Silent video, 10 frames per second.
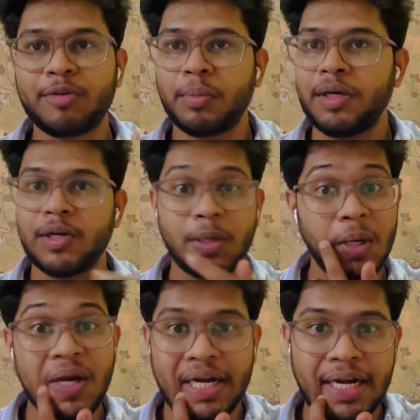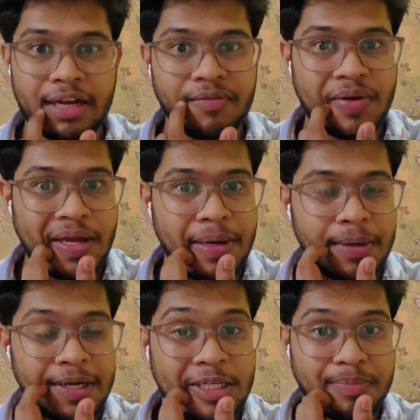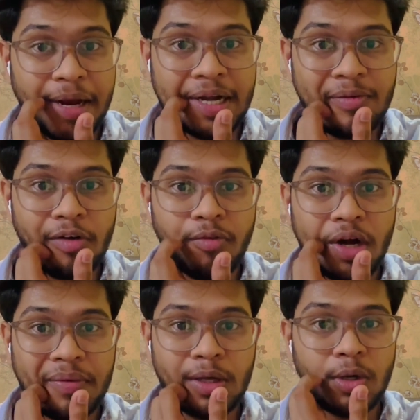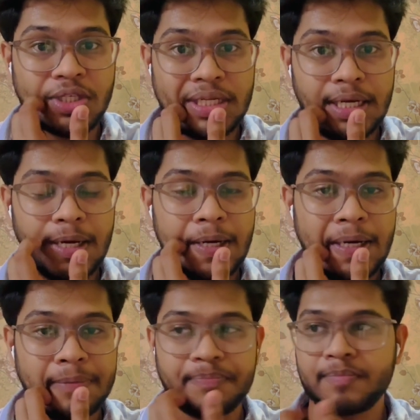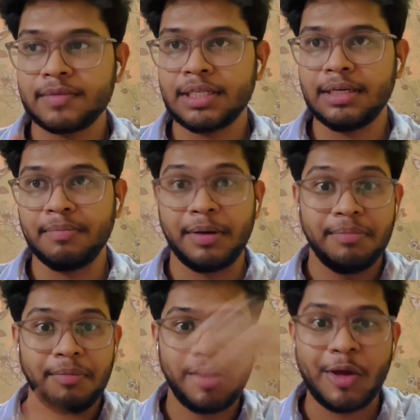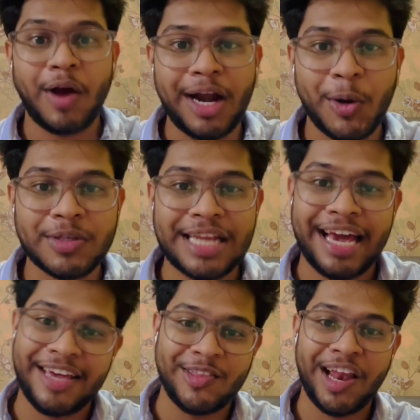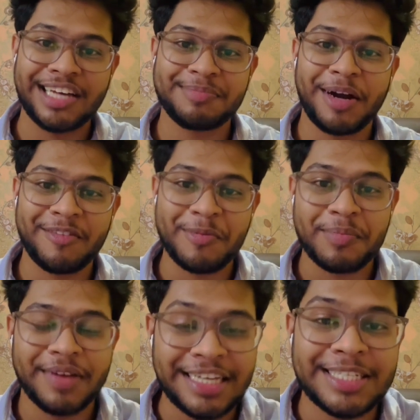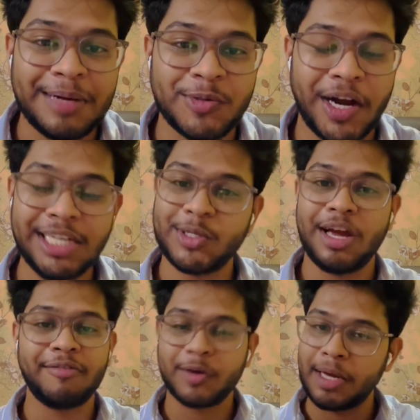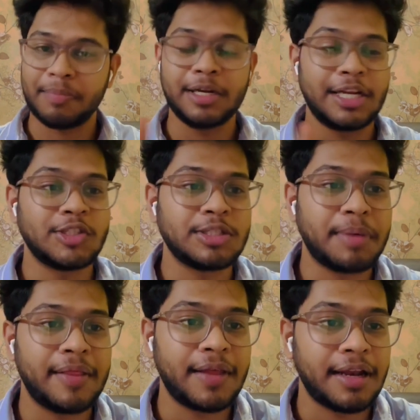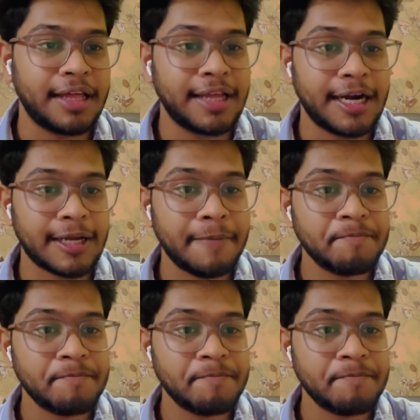to be really attentive irrespective of whatever the question. You can't go slacky in the last part of the exams, right? So you have to keep the attention span like that.